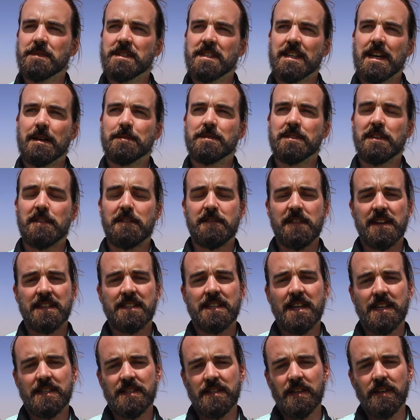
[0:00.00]
It's an absolutely
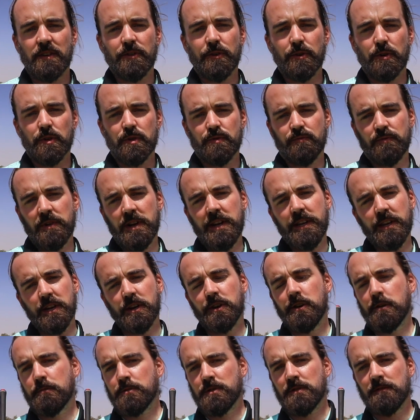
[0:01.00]
fantastic course, really good
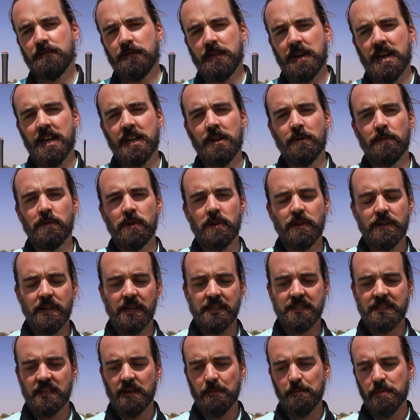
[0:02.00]
option for anyone looking
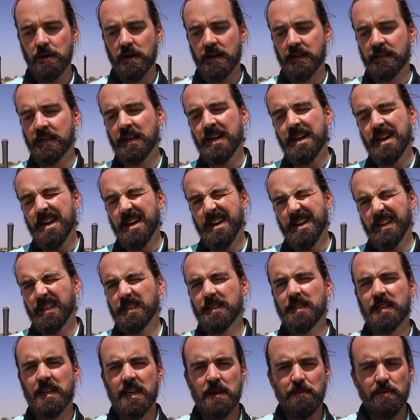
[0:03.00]
to combine a
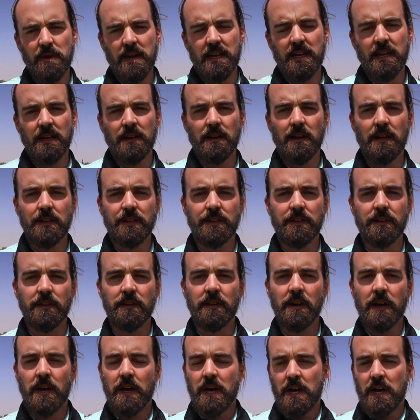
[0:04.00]
city break in London